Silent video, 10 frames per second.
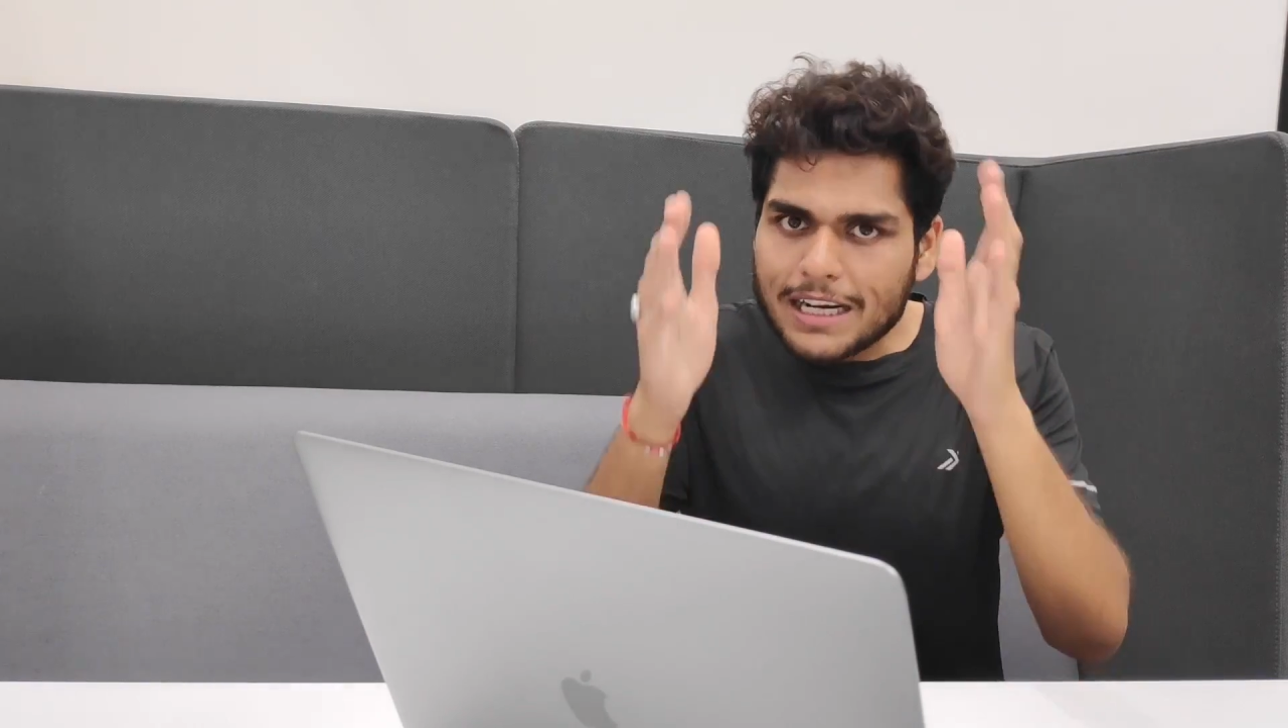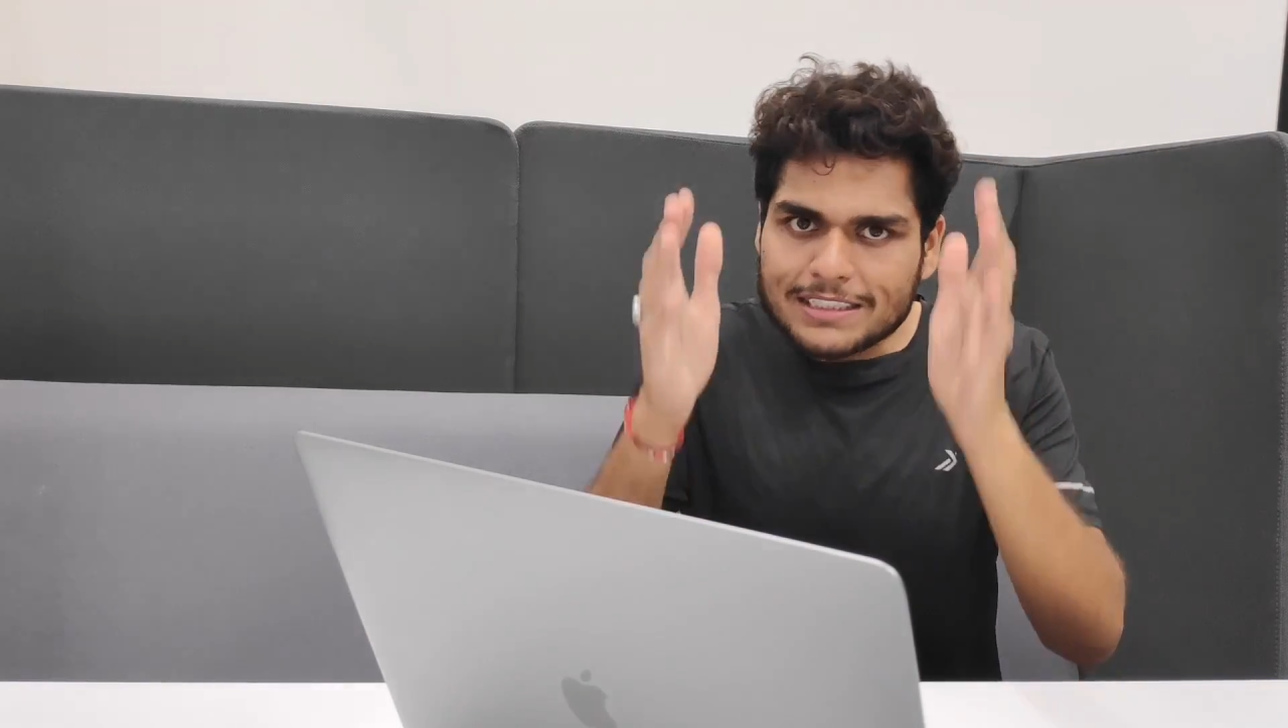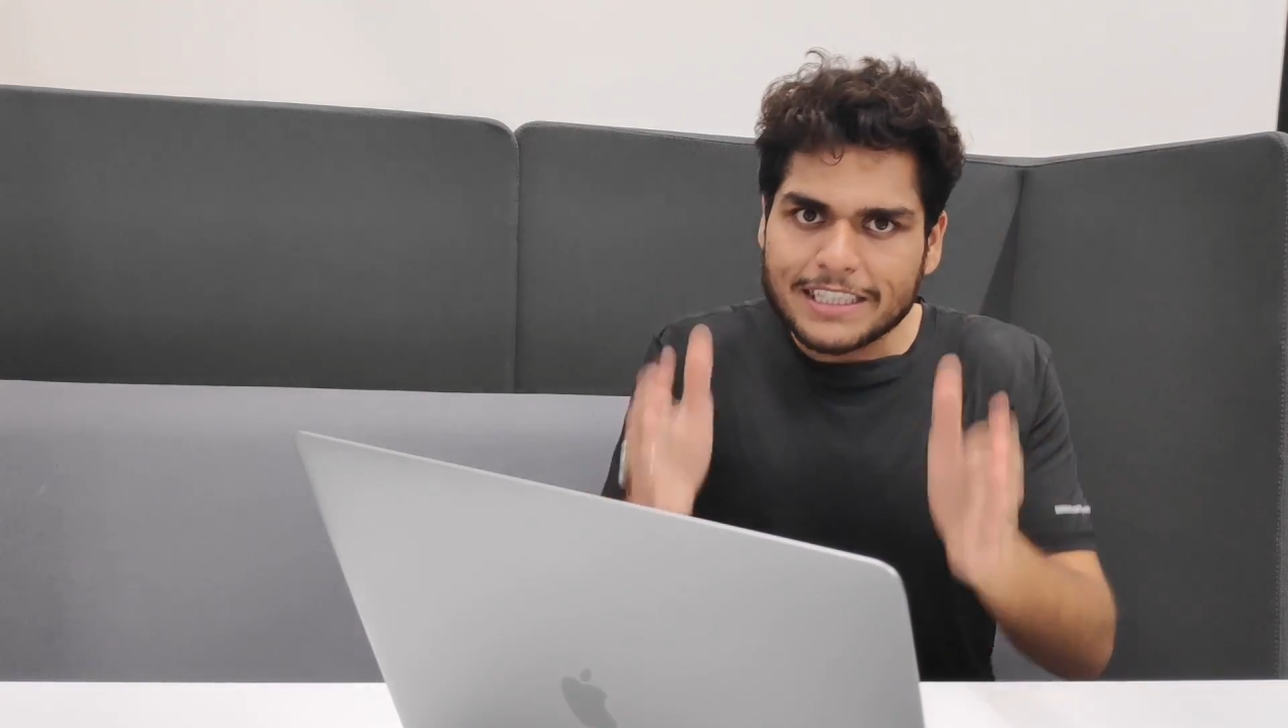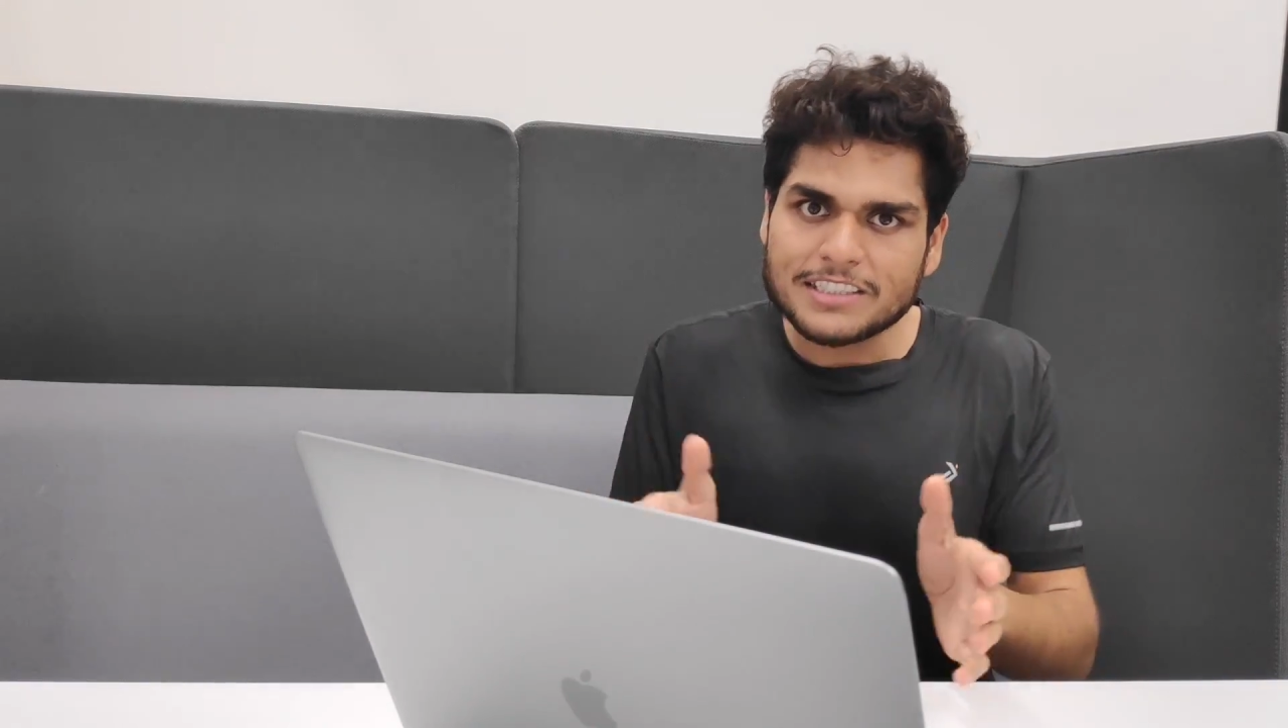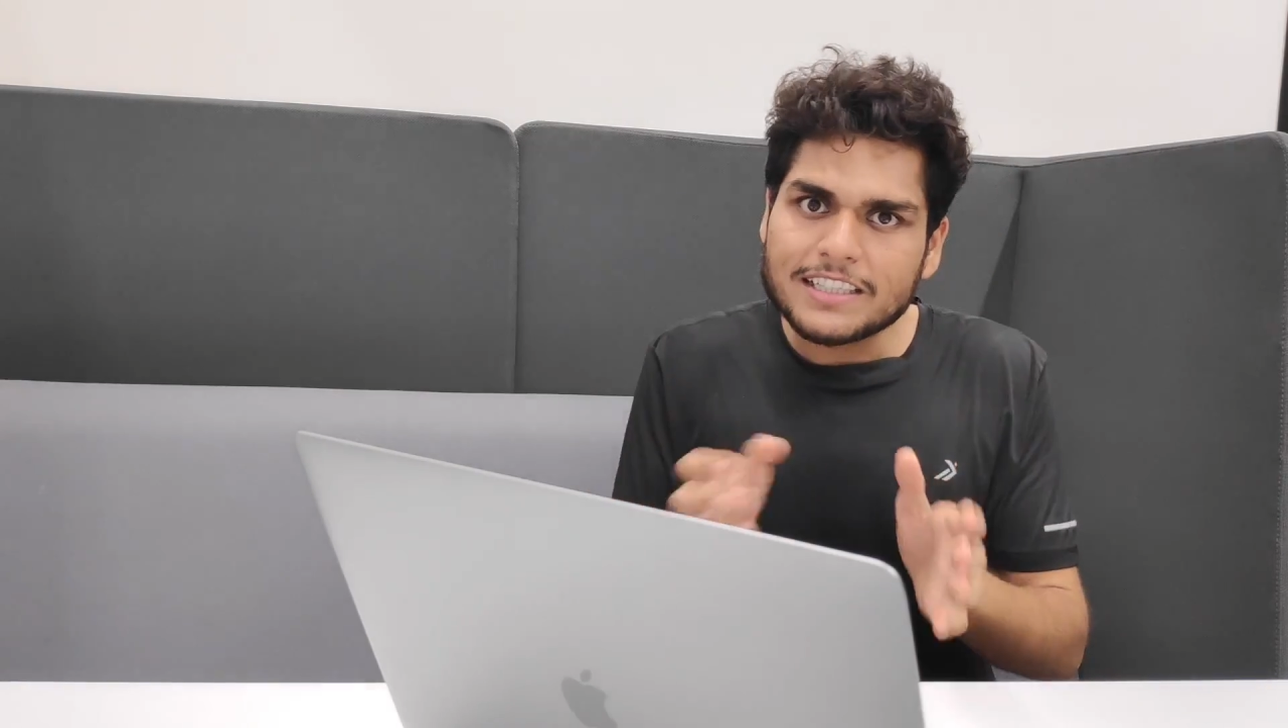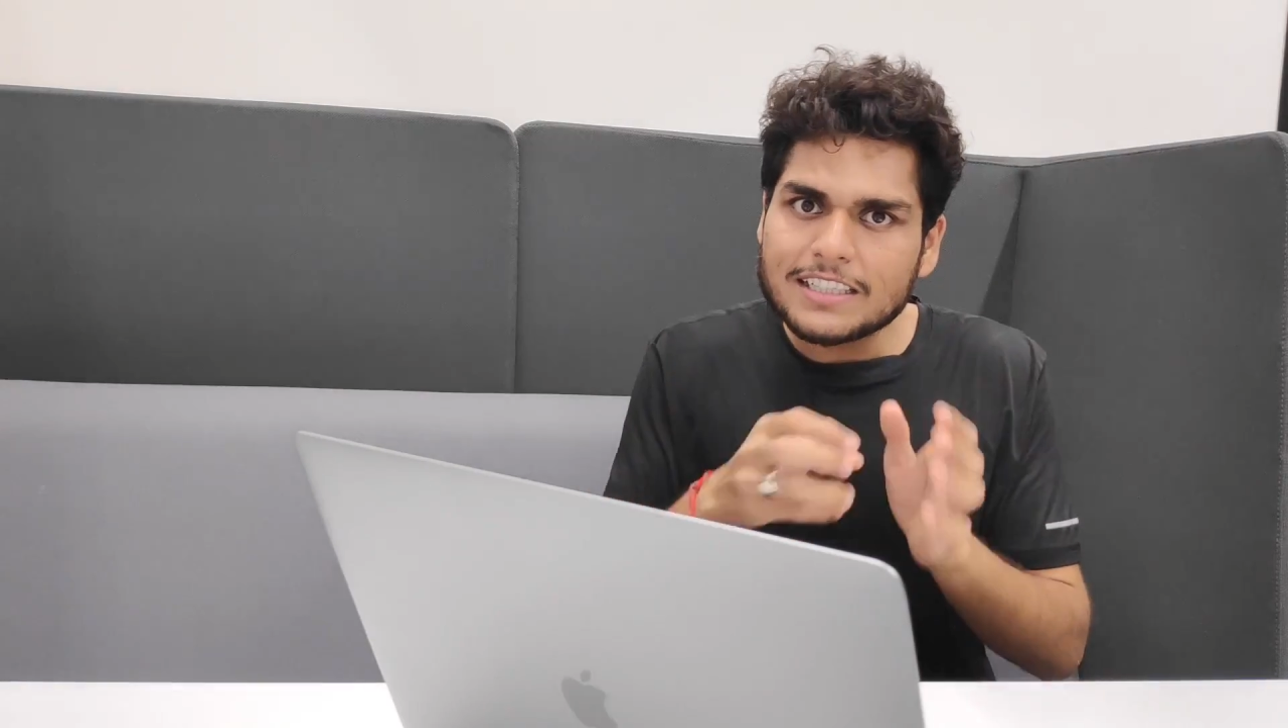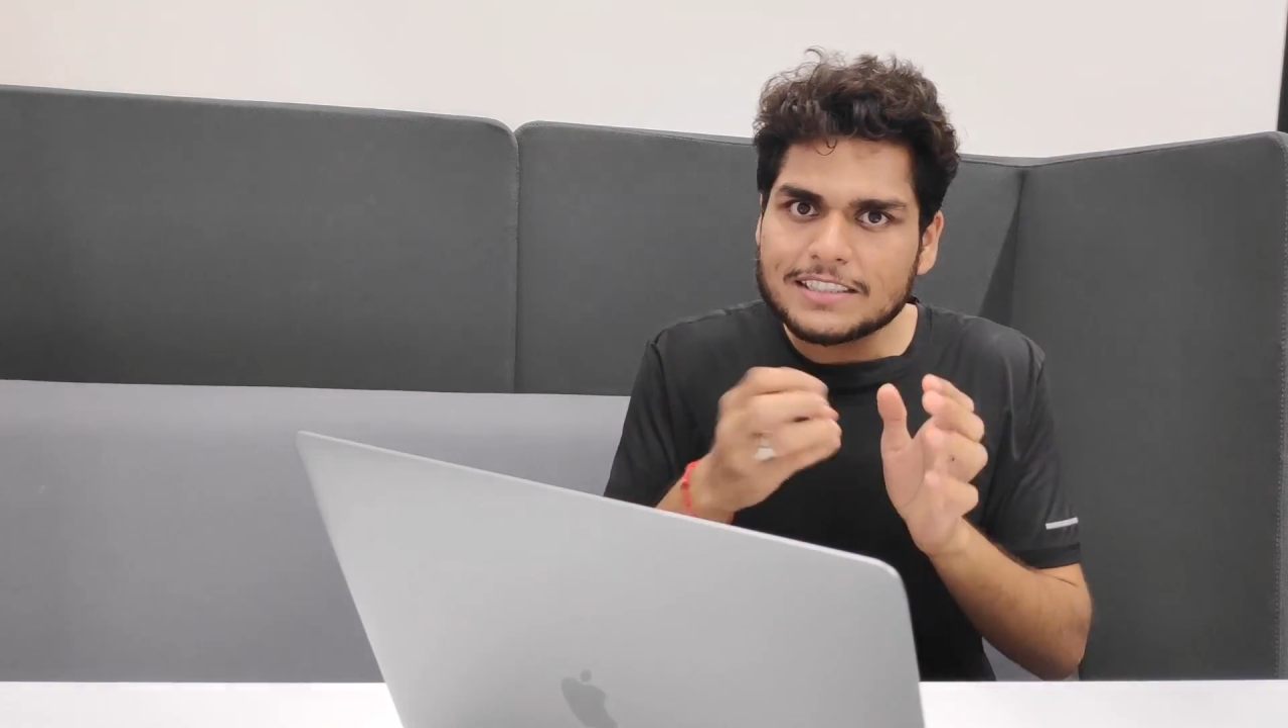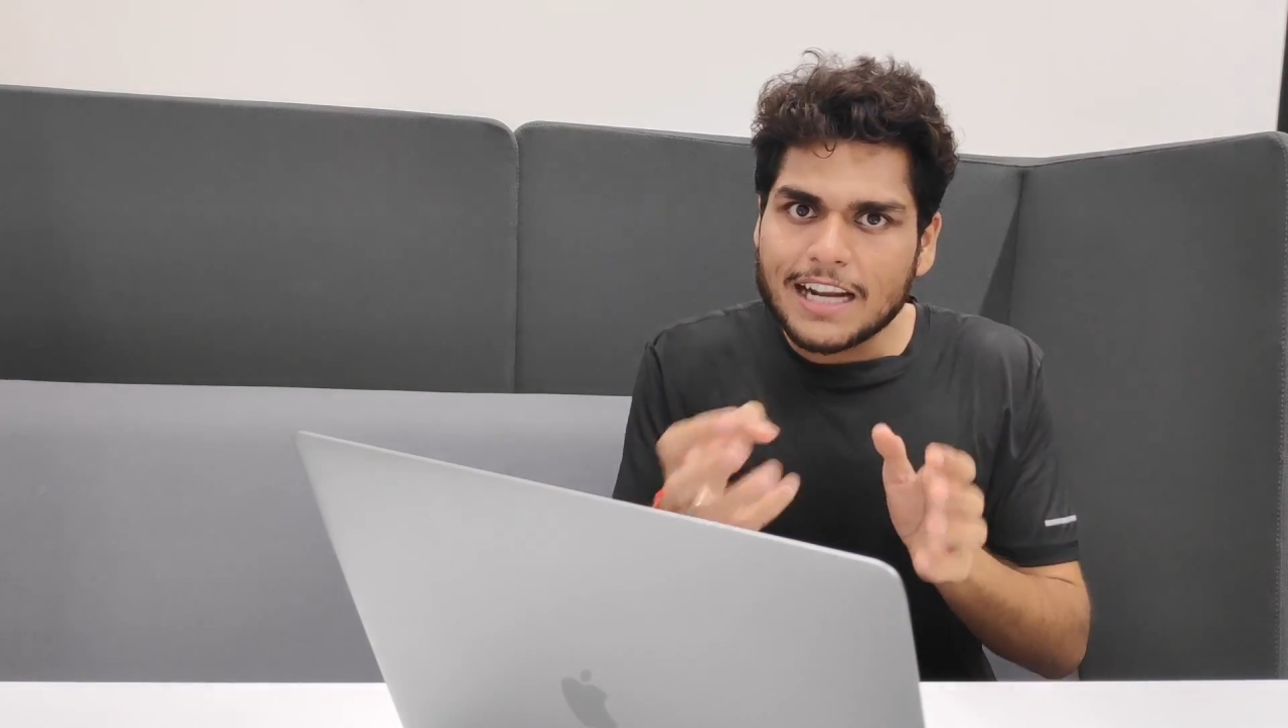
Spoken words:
a session is